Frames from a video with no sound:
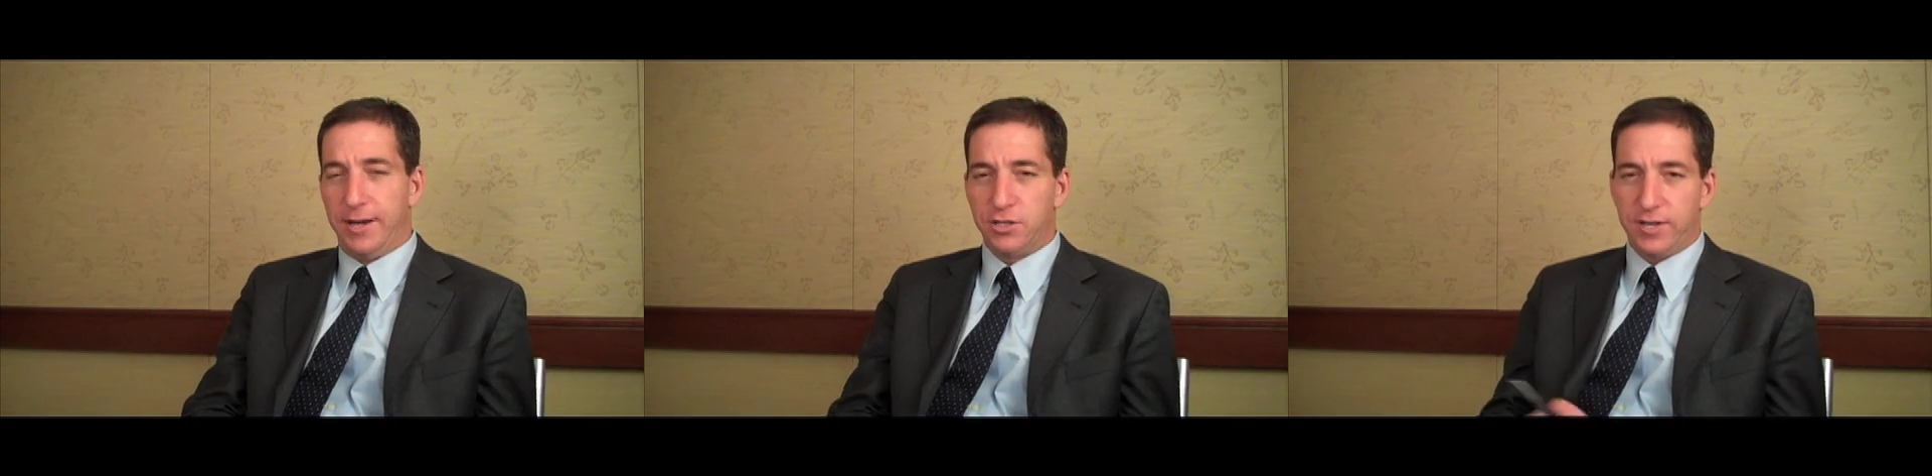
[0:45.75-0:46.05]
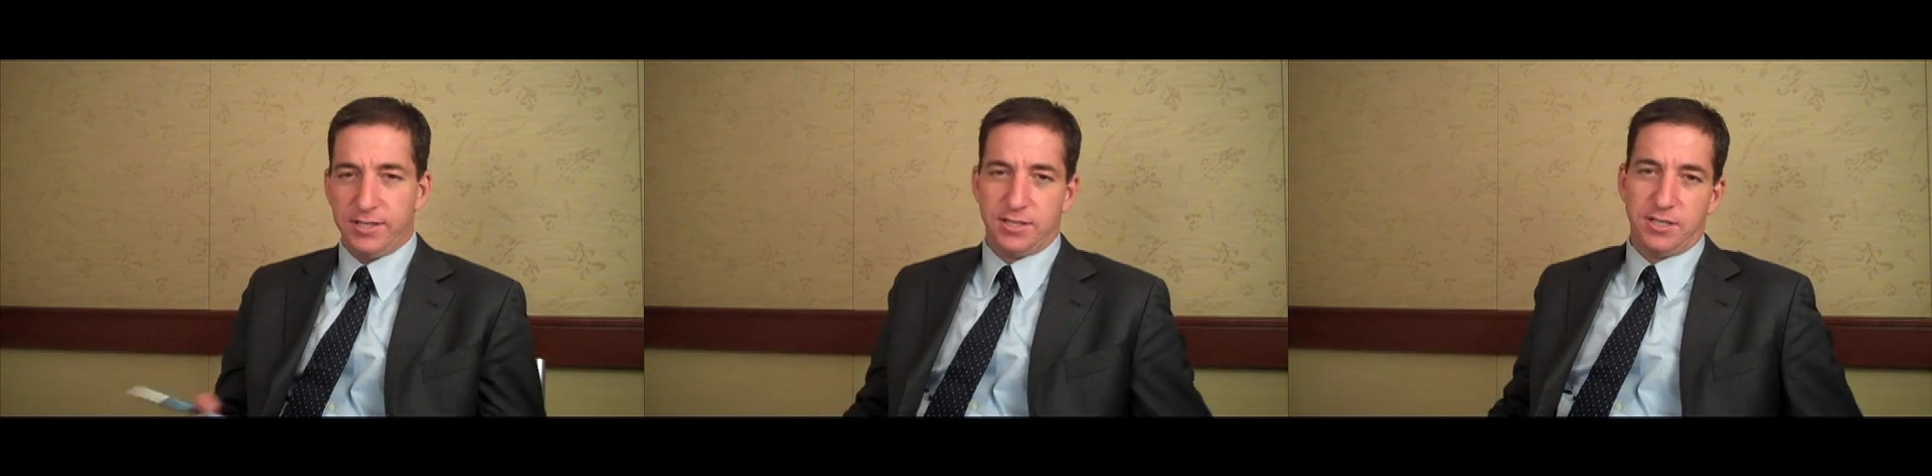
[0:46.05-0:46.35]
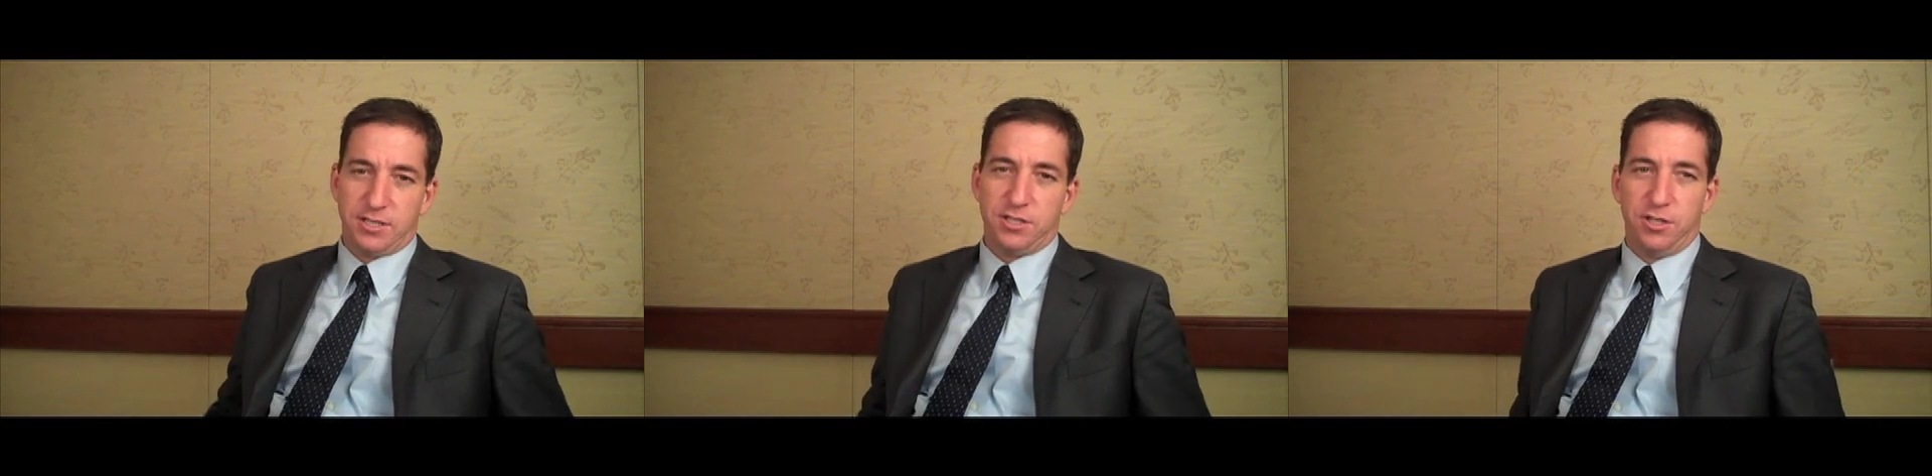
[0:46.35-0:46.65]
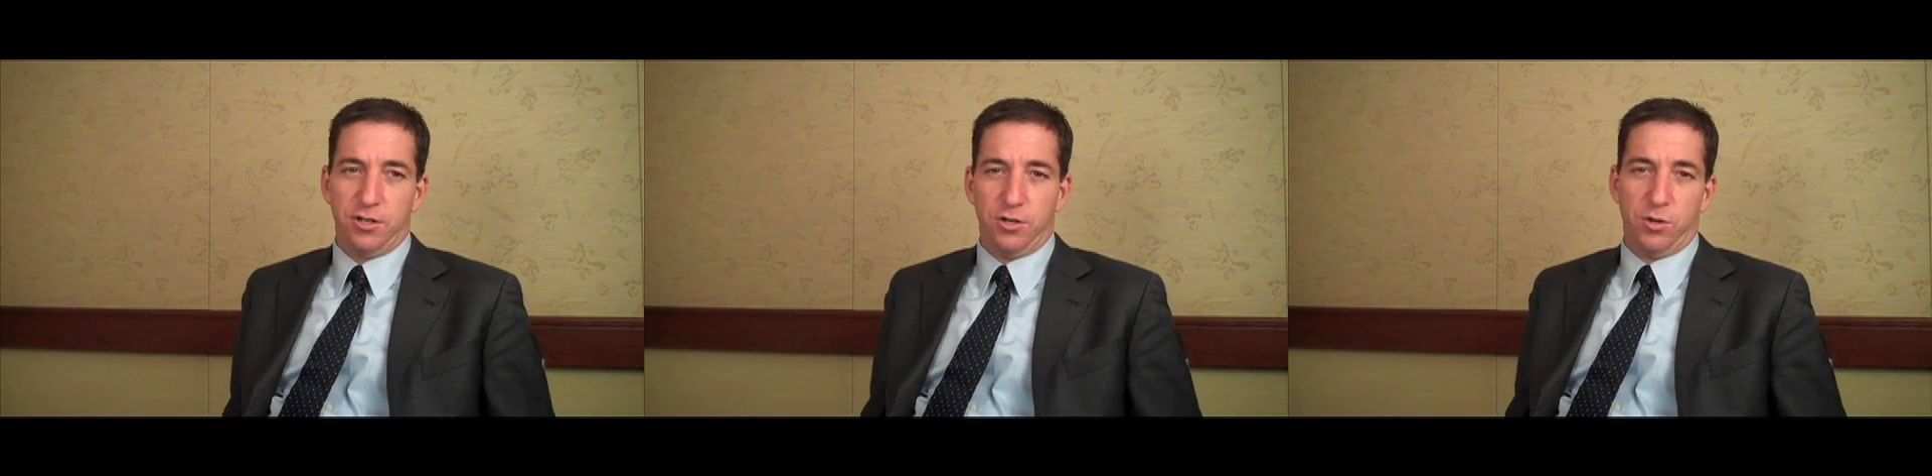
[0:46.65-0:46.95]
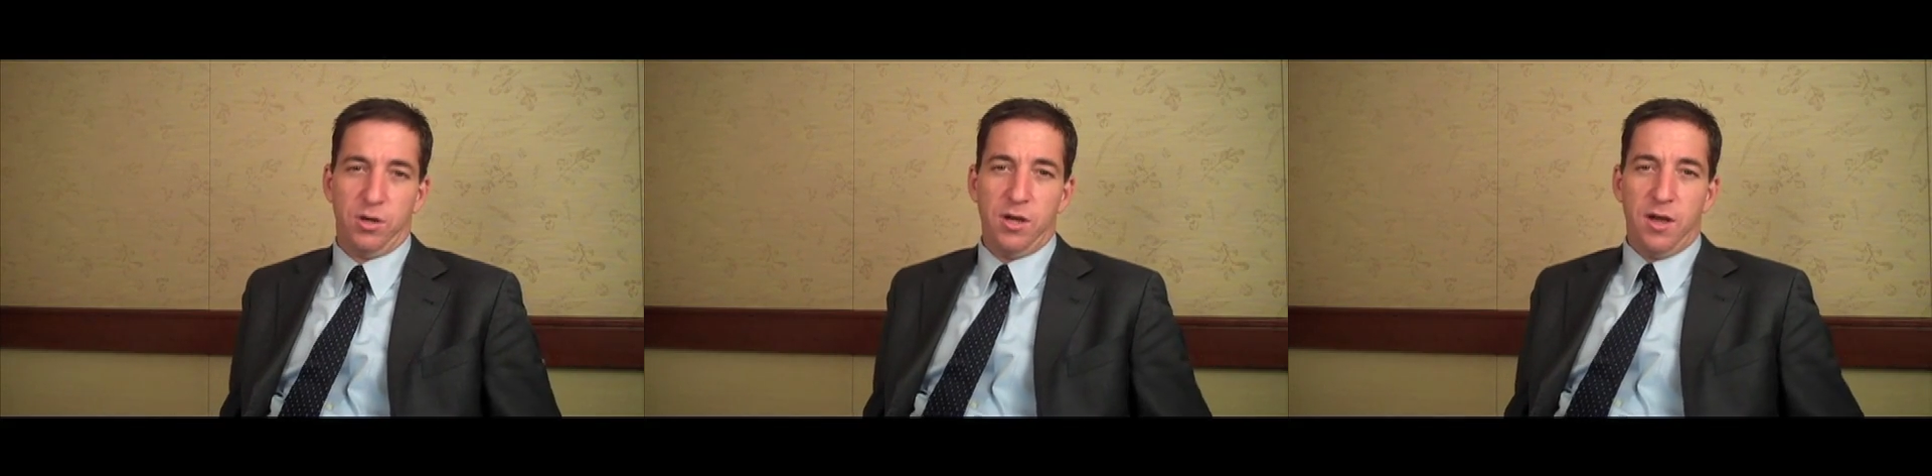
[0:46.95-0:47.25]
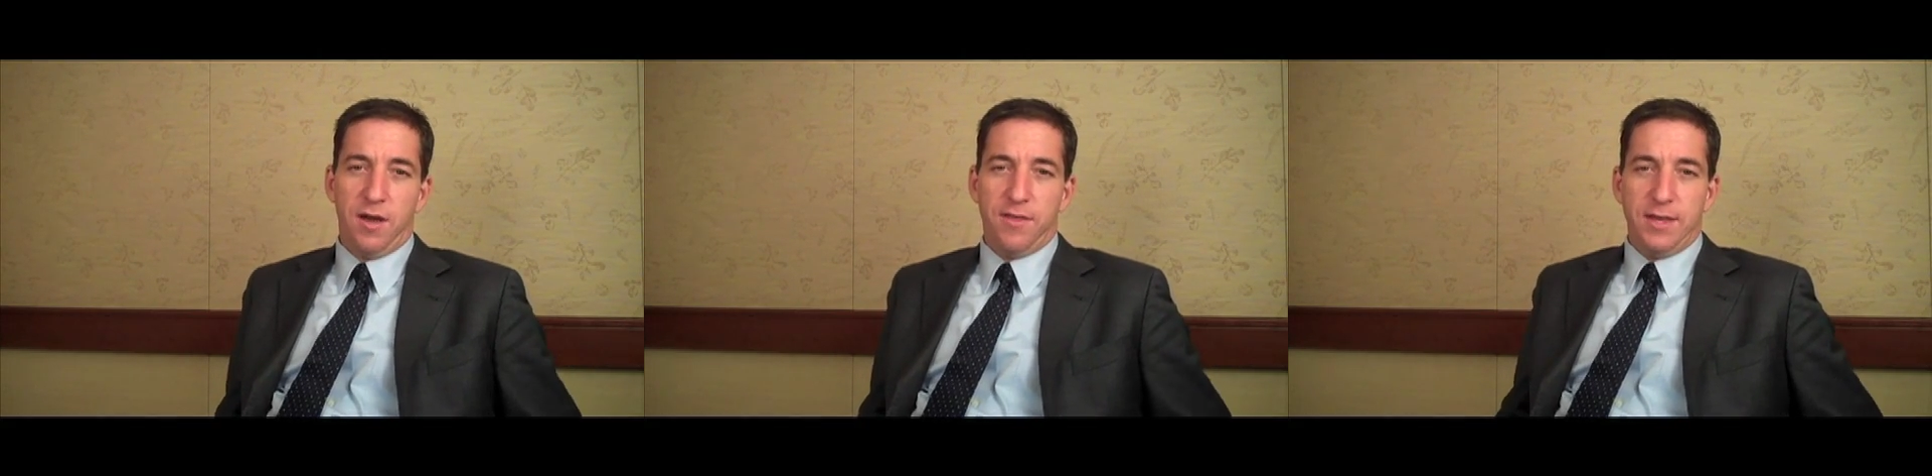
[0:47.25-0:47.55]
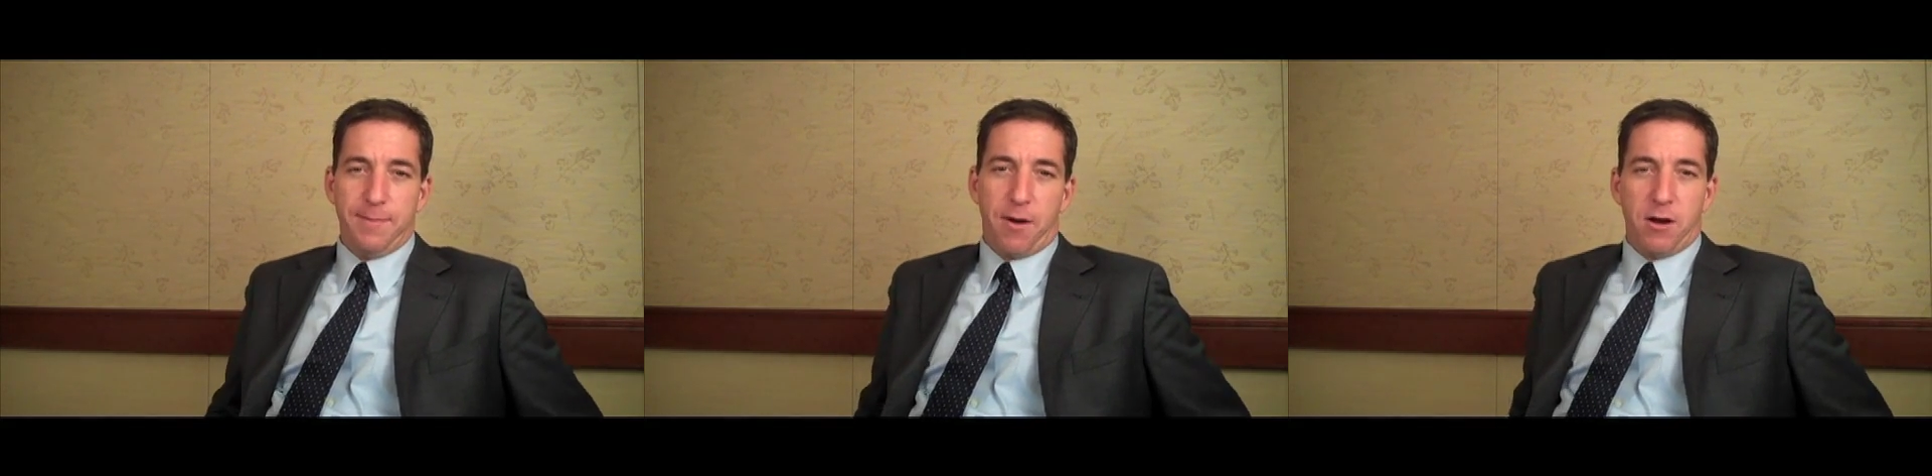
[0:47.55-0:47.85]
I trace this to
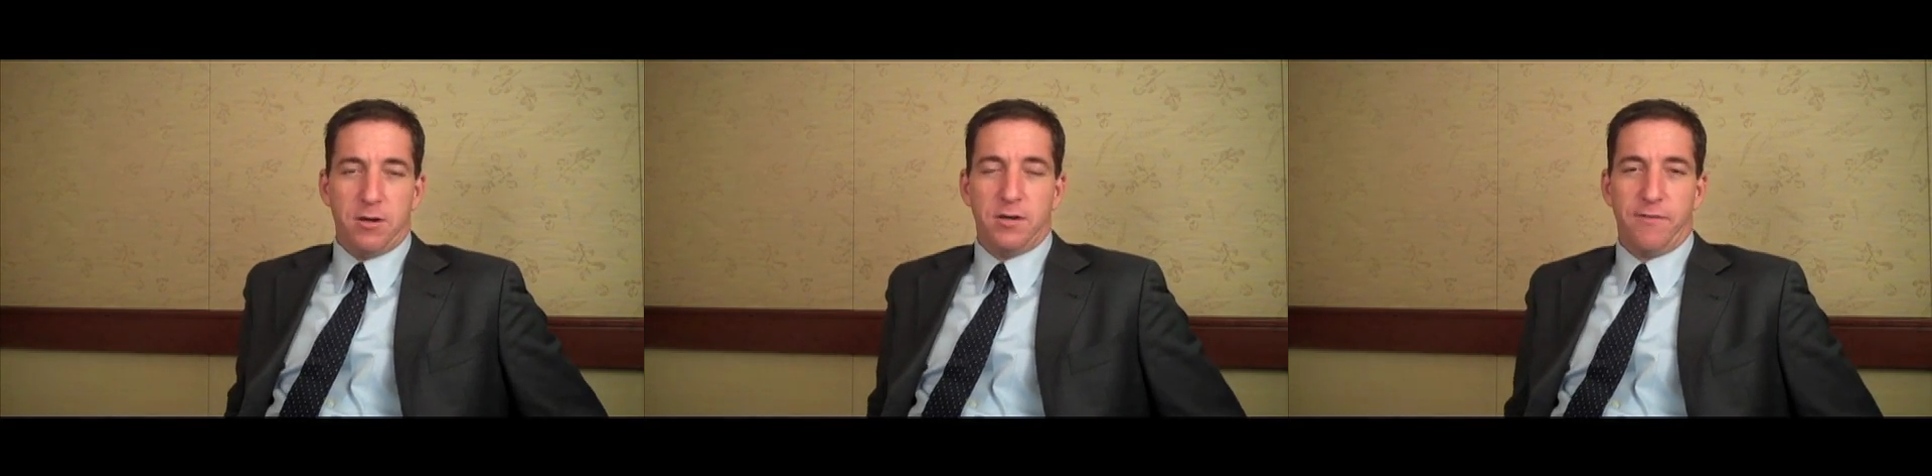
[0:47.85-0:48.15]
the pardon